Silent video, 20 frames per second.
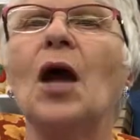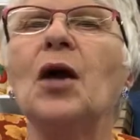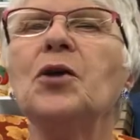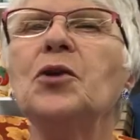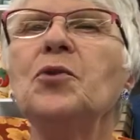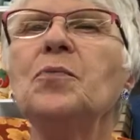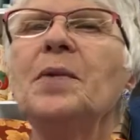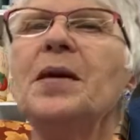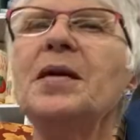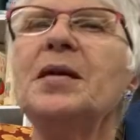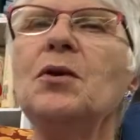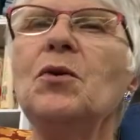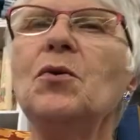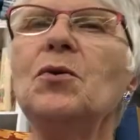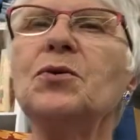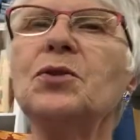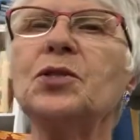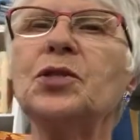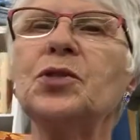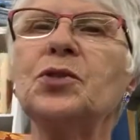You may know
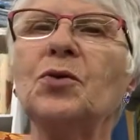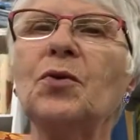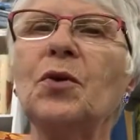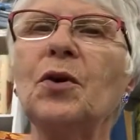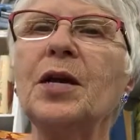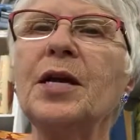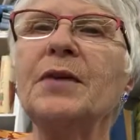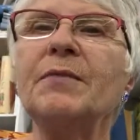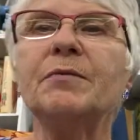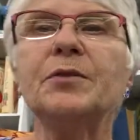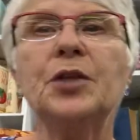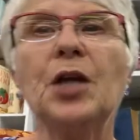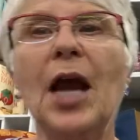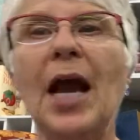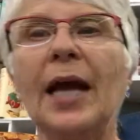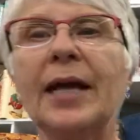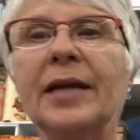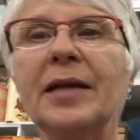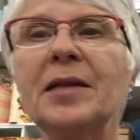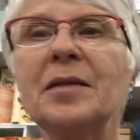the story of
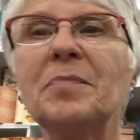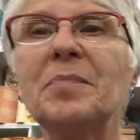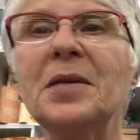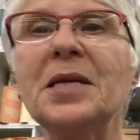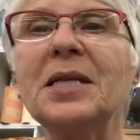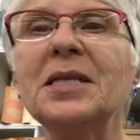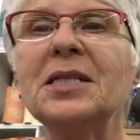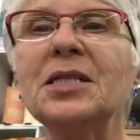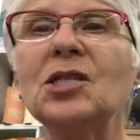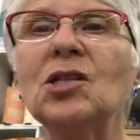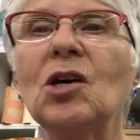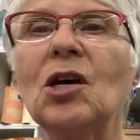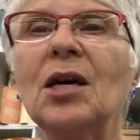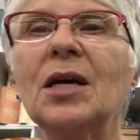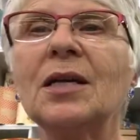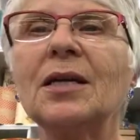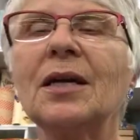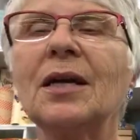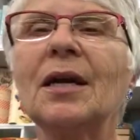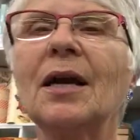Jack and the
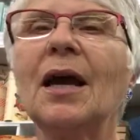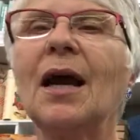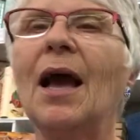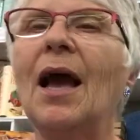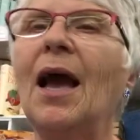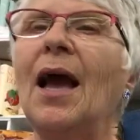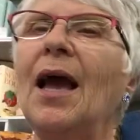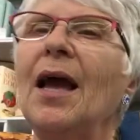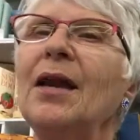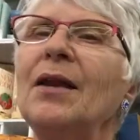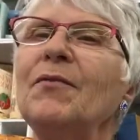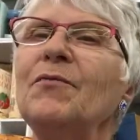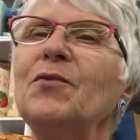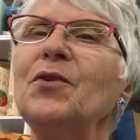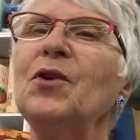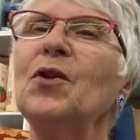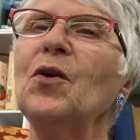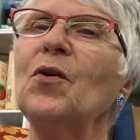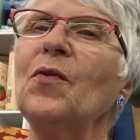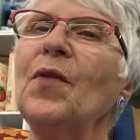Beanstalk, and if
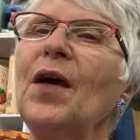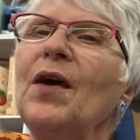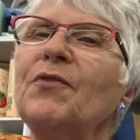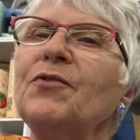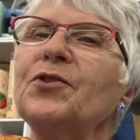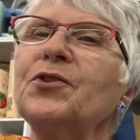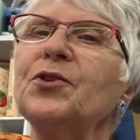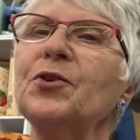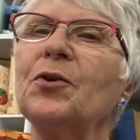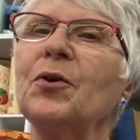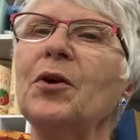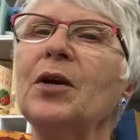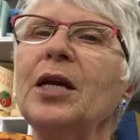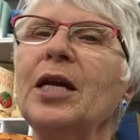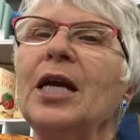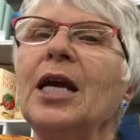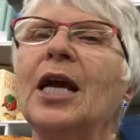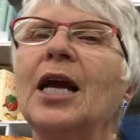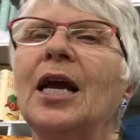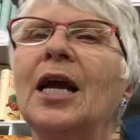you know that
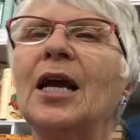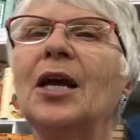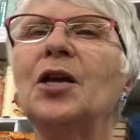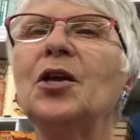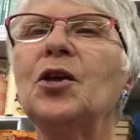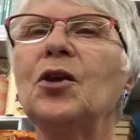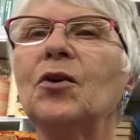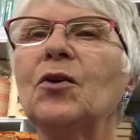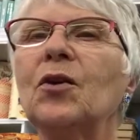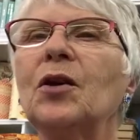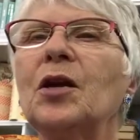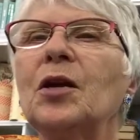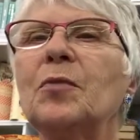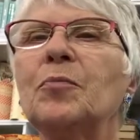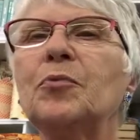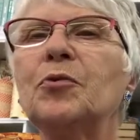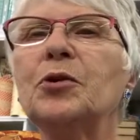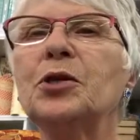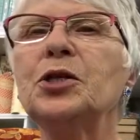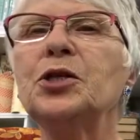story, you're going to
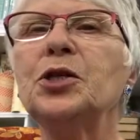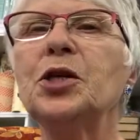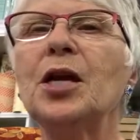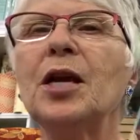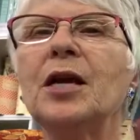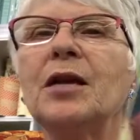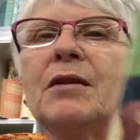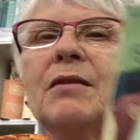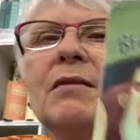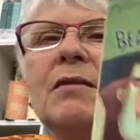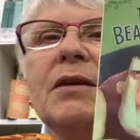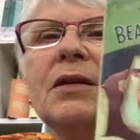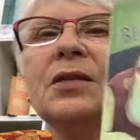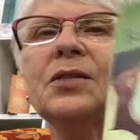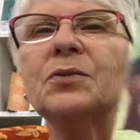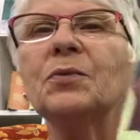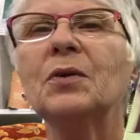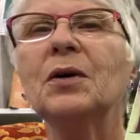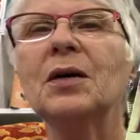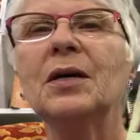appreciate
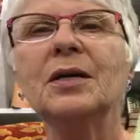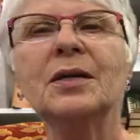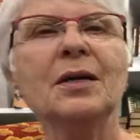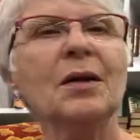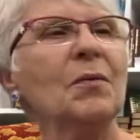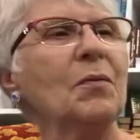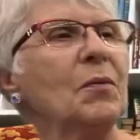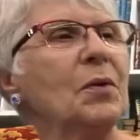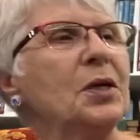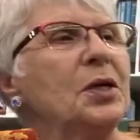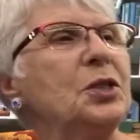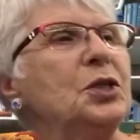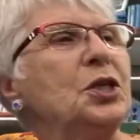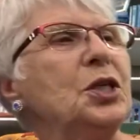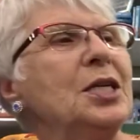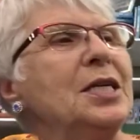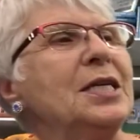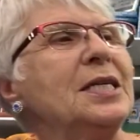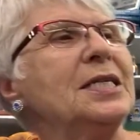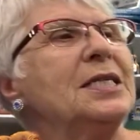this one, which
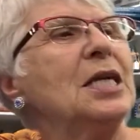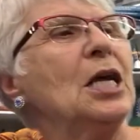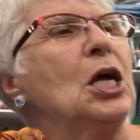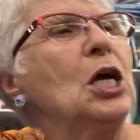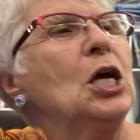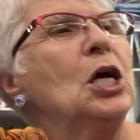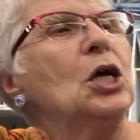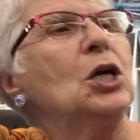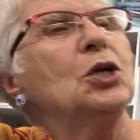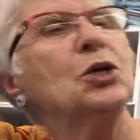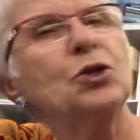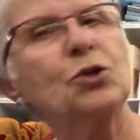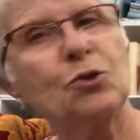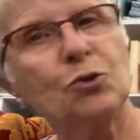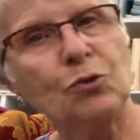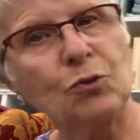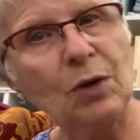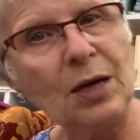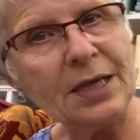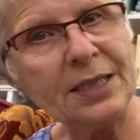is
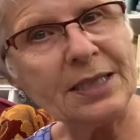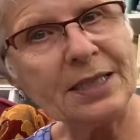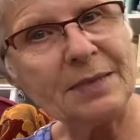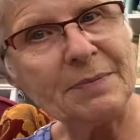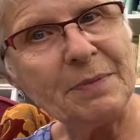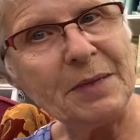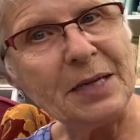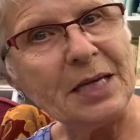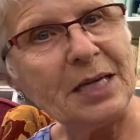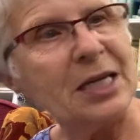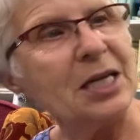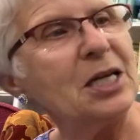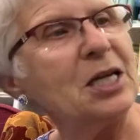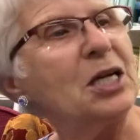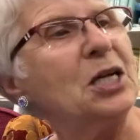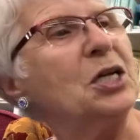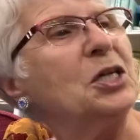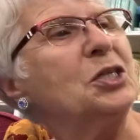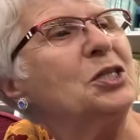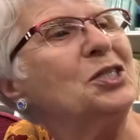Trust Me,
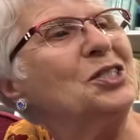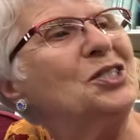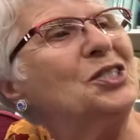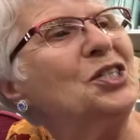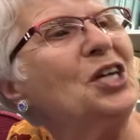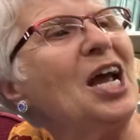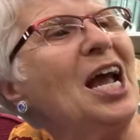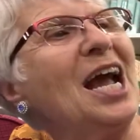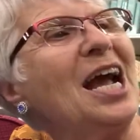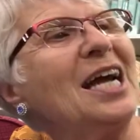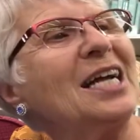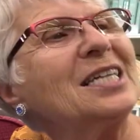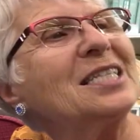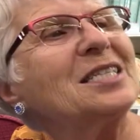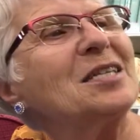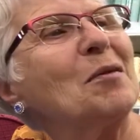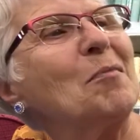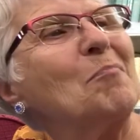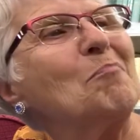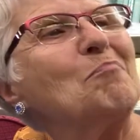
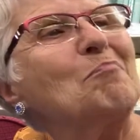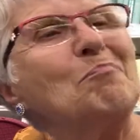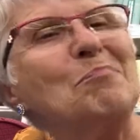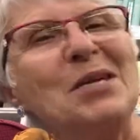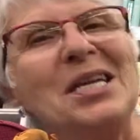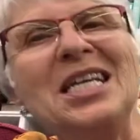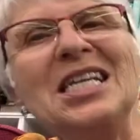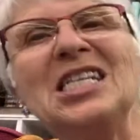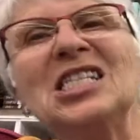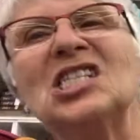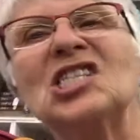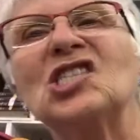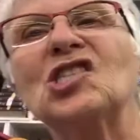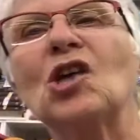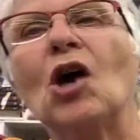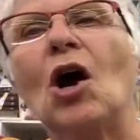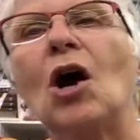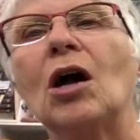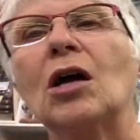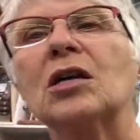Jack's
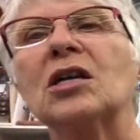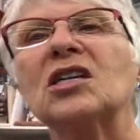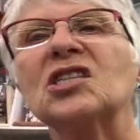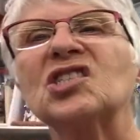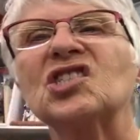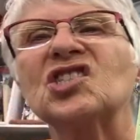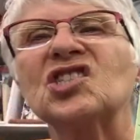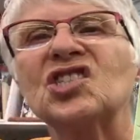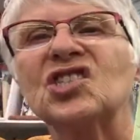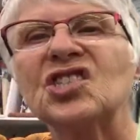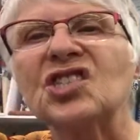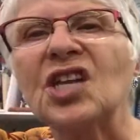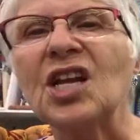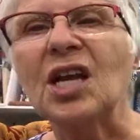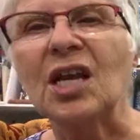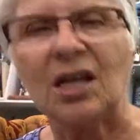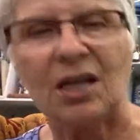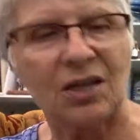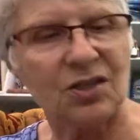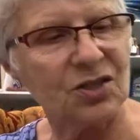Beanstalk
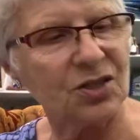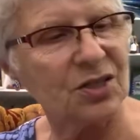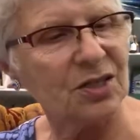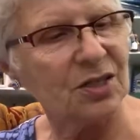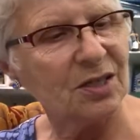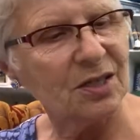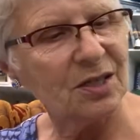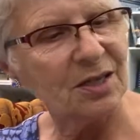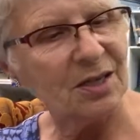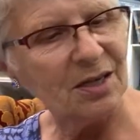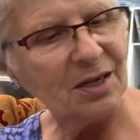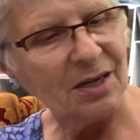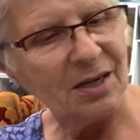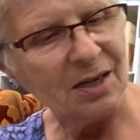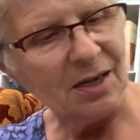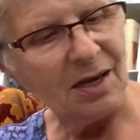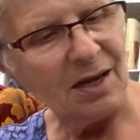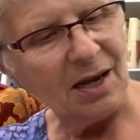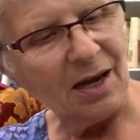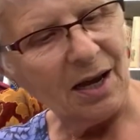Stinks.
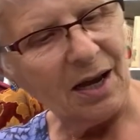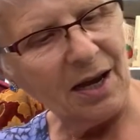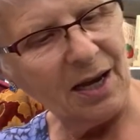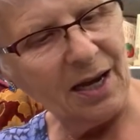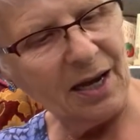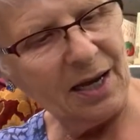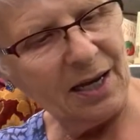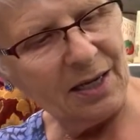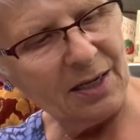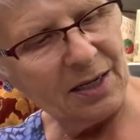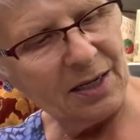And